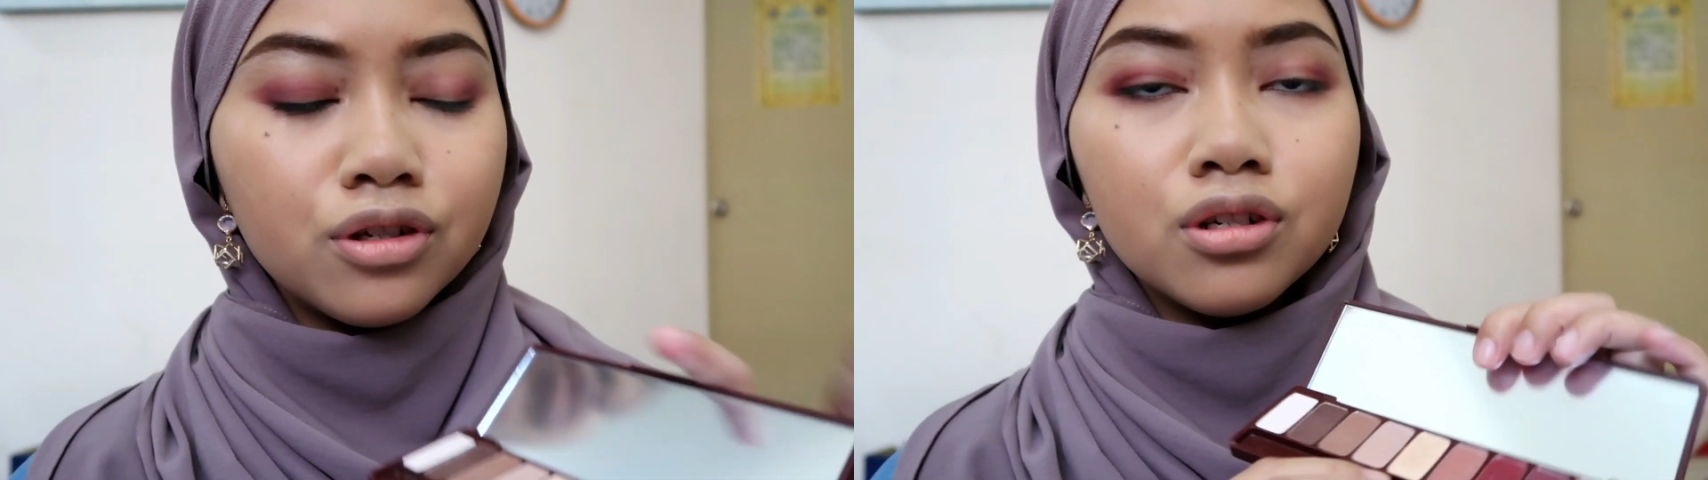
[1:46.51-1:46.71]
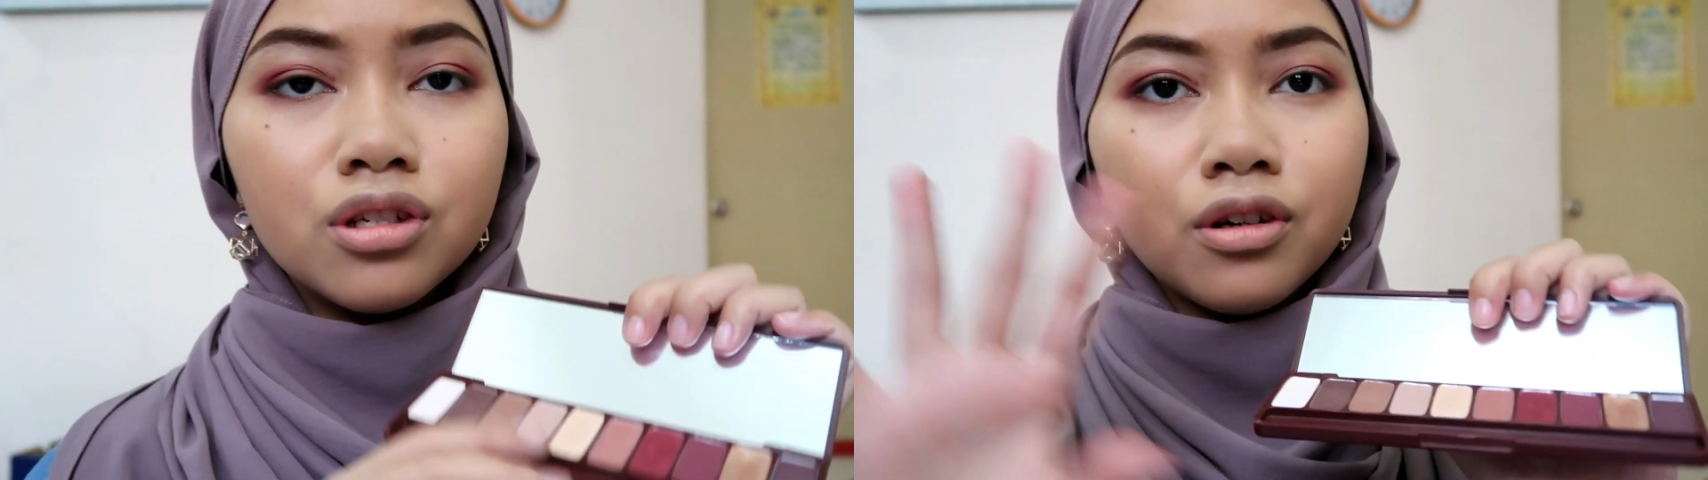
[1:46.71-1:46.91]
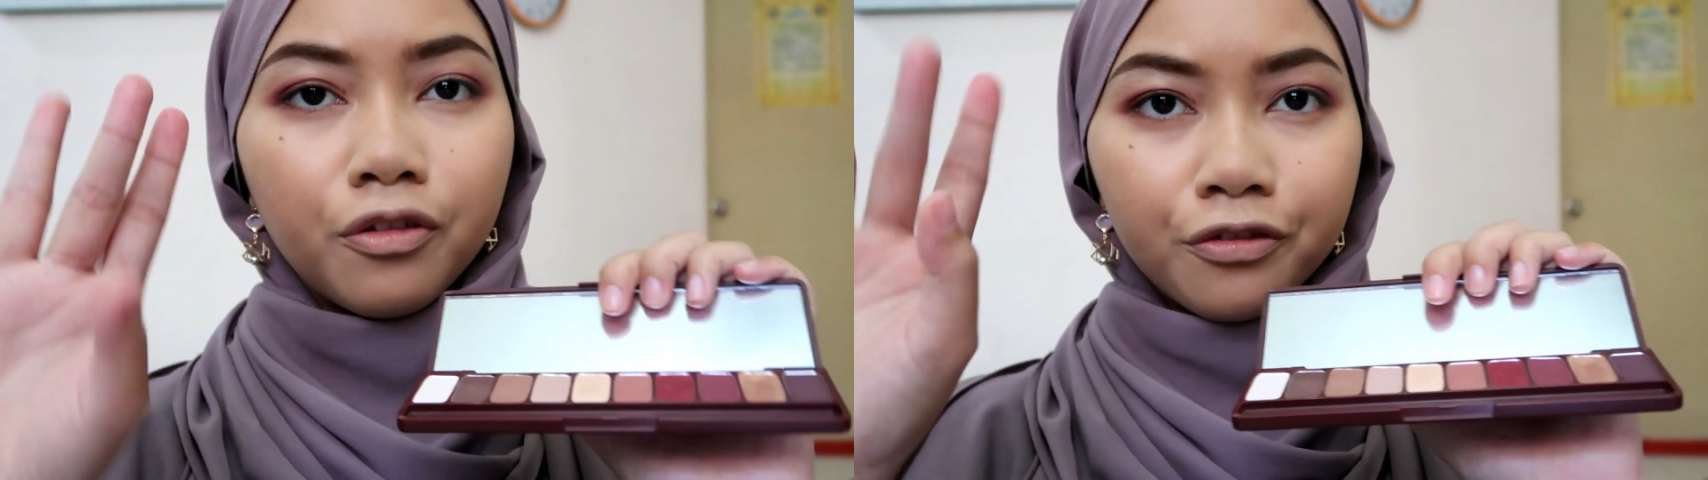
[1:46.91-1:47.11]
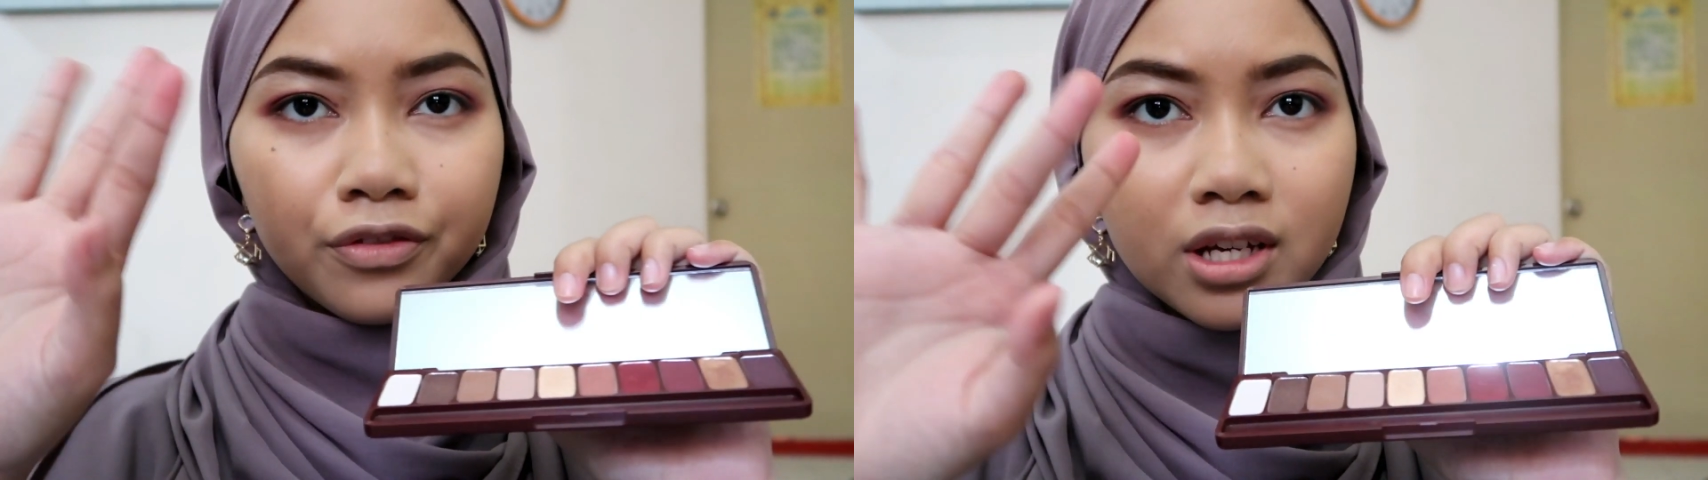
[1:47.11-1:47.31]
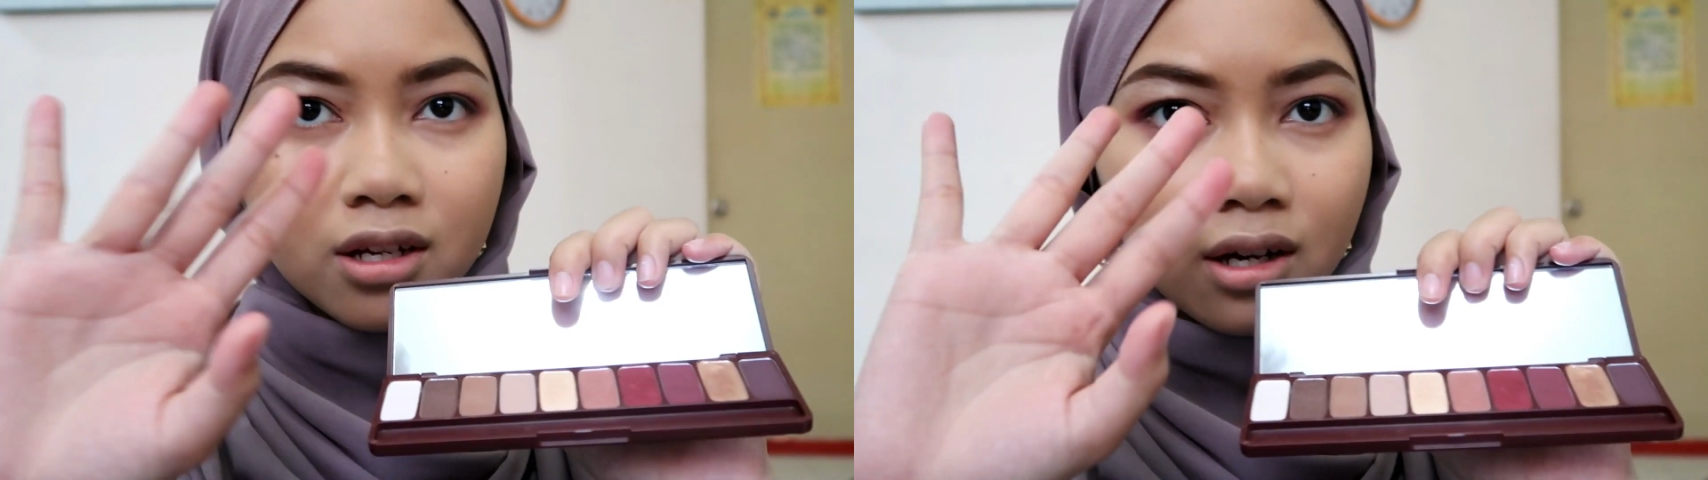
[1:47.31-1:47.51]
use your
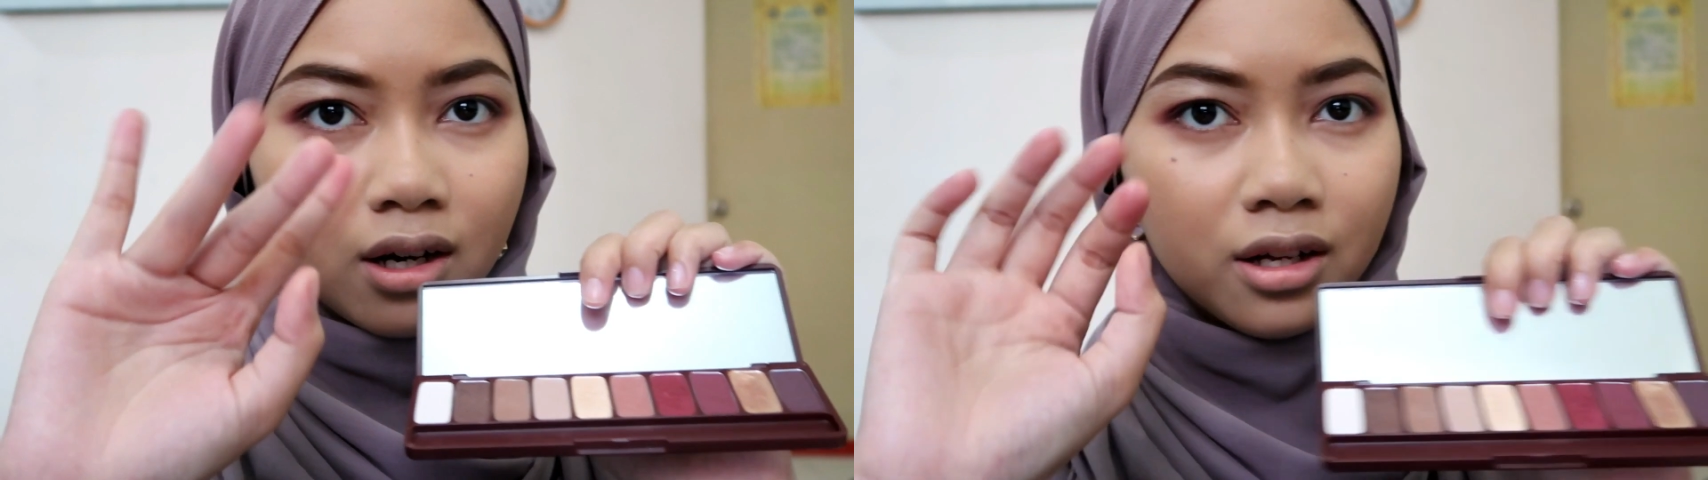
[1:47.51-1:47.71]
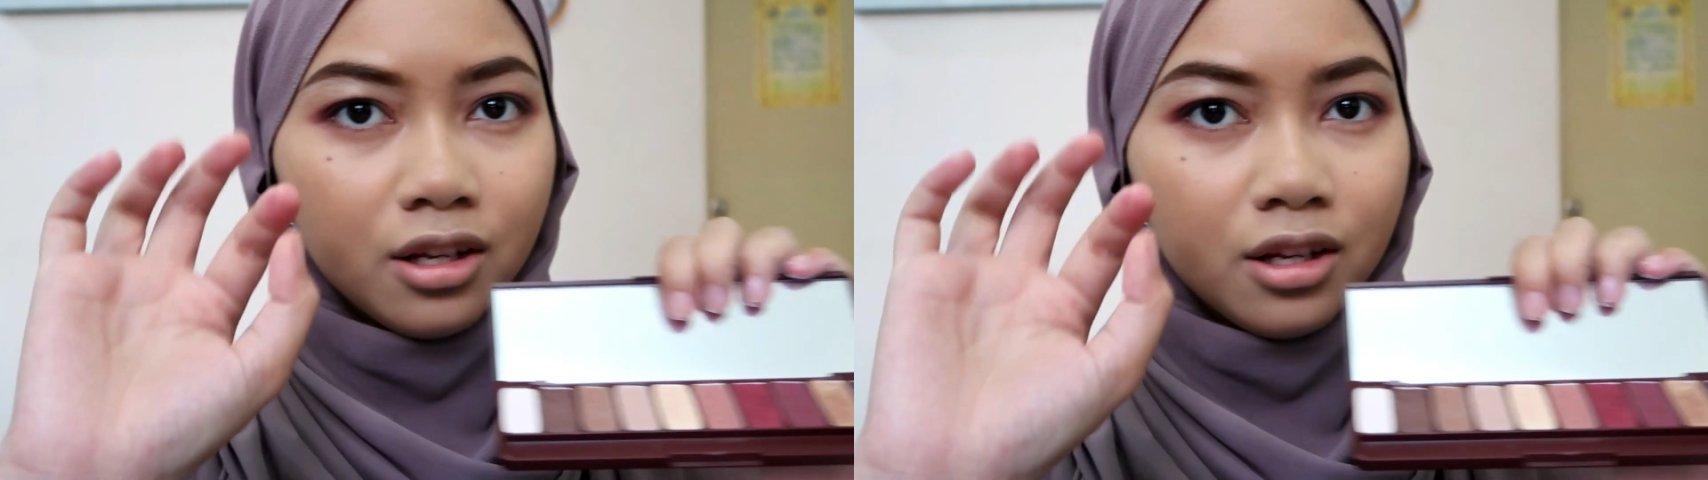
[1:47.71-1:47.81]
finger,